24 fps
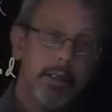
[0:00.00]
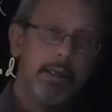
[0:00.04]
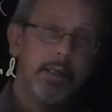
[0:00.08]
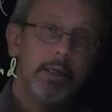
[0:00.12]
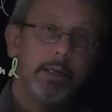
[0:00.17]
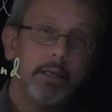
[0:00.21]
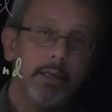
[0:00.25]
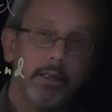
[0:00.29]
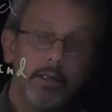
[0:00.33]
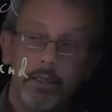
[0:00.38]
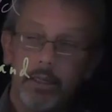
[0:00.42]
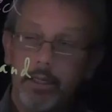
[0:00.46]

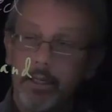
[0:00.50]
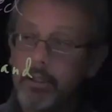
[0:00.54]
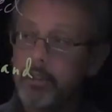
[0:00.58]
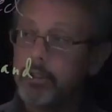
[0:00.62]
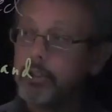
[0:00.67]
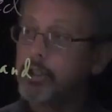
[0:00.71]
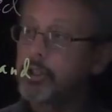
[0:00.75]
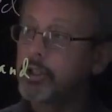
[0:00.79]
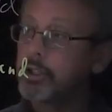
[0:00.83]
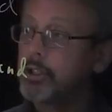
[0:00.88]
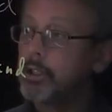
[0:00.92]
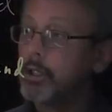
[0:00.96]
in
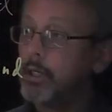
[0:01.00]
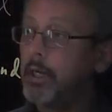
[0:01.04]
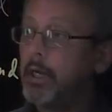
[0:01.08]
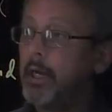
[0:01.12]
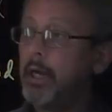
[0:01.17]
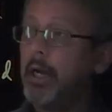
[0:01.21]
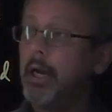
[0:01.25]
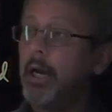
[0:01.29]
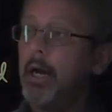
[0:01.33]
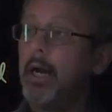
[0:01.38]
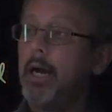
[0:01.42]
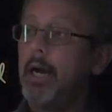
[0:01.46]
English.
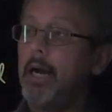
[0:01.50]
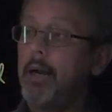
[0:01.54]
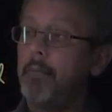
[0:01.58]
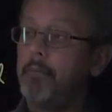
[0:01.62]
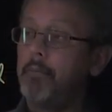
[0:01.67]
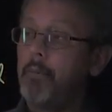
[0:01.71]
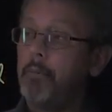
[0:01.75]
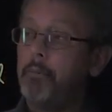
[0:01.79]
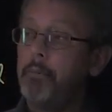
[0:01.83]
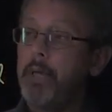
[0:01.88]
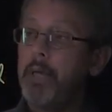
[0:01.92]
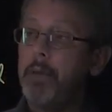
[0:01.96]

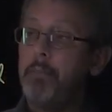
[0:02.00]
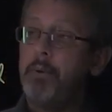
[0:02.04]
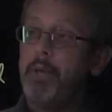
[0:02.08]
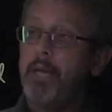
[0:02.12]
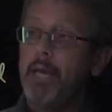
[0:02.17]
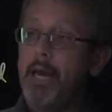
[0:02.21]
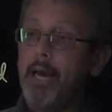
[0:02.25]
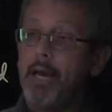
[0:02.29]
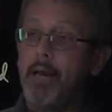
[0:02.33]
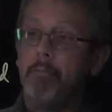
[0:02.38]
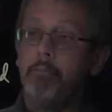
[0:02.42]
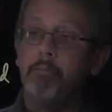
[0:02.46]

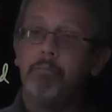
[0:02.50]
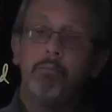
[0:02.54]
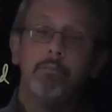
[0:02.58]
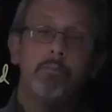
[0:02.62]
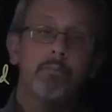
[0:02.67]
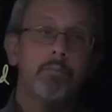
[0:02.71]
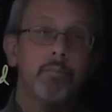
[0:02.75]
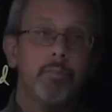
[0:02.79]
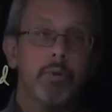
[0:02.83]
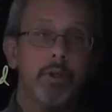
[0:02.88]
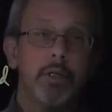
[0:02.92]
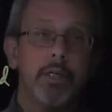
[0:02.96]
PPM
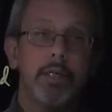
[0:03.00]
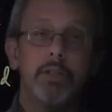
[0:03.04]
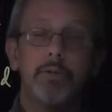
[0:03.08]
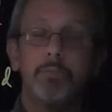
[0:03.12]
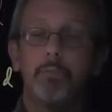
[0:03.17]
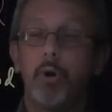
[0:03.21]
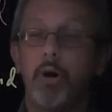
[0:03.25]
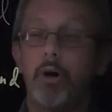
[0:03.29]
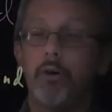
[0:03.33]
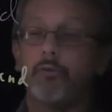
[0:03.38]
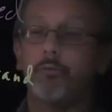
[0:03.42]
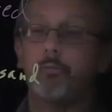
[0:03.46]
is
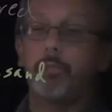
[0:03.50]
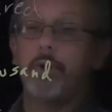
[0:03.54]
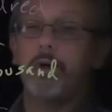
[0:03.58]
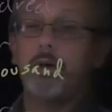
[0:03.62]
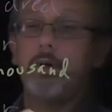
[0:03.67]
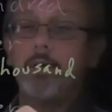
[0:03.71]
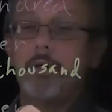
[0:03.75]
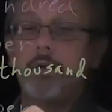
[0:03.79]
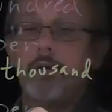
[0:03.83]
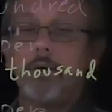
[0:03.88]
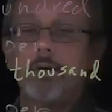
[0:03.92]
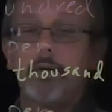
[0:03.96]
parts
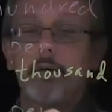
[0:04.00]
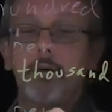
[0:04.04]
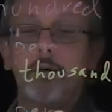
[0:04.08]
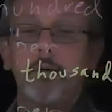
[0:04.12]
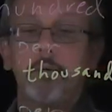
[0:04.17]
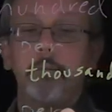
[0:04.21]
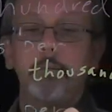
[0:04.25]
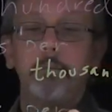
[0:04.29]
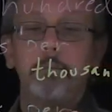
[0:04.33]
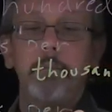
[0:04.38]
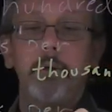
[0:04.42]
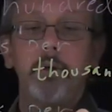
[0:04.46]
per
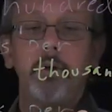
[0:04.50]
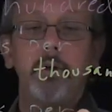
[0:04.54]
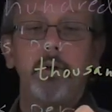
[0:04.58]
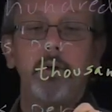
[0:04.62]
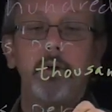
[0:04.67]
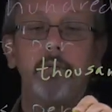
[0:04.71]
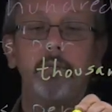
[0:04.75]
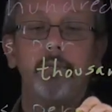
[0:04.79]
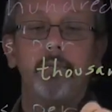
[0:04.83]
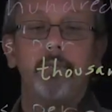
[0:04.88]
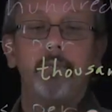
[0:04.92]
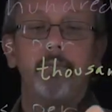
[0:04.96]

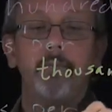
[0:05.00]
million,